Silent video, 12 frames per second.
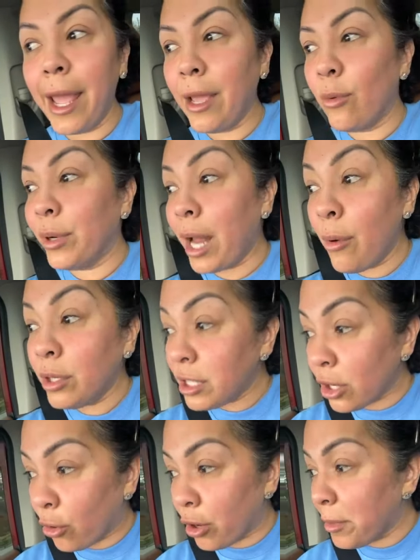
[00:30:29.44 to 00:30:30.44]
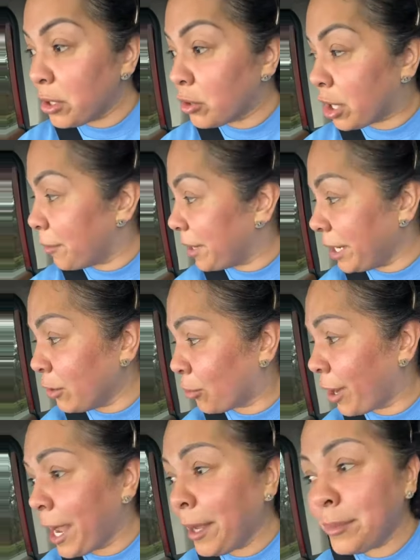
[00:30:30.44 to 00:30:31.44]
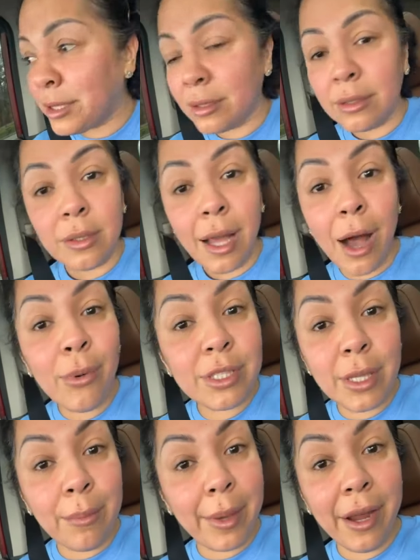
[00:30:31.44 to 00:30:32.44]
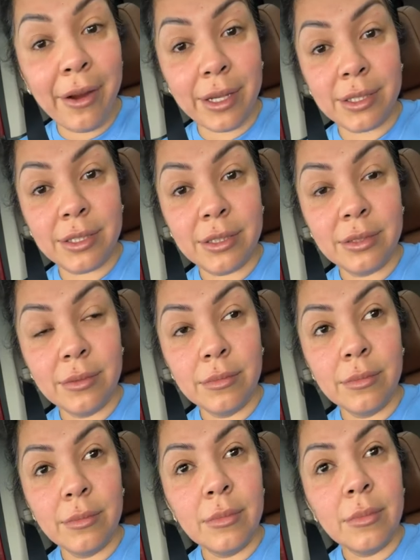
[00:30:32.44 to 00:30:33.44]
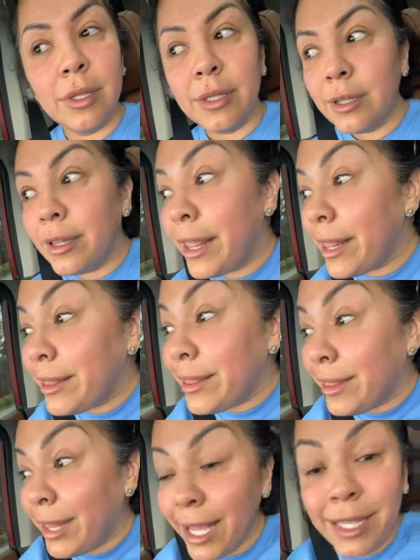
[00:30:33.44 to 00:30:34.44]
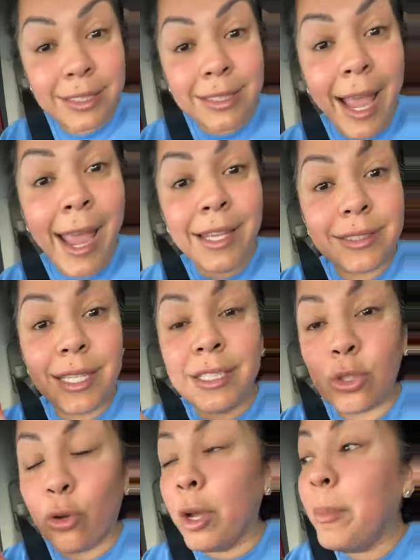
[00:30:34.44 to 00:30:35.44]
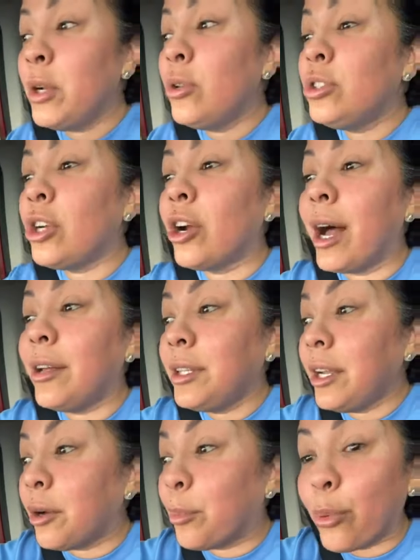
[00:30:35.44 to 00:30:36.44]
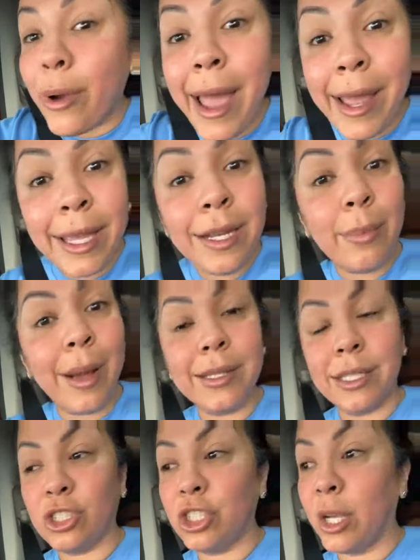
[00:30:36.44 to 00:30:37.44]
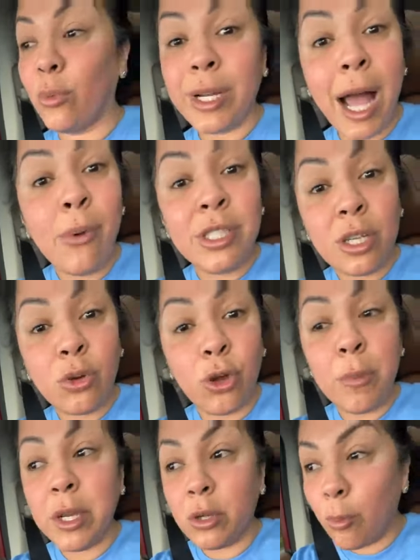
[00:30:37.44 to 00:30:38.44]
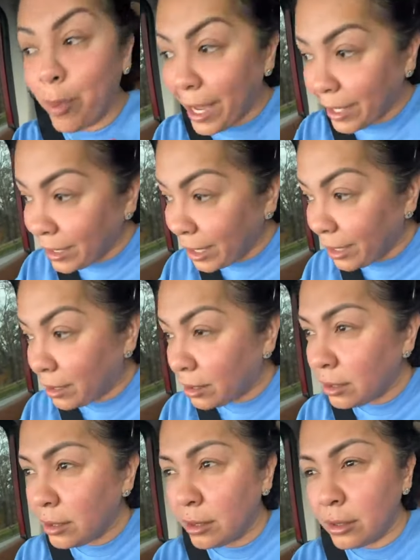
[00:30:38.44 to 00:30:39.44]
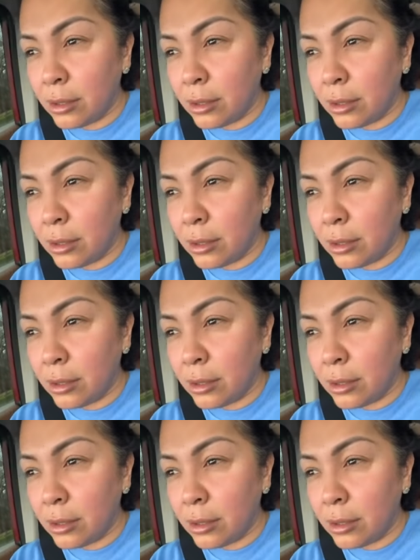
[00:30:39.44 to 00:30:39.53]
Like, when I was a criminal committing crimes, I was embarrassed. These days, these criminals are out there bragging about the shit. When I was a criminal back in the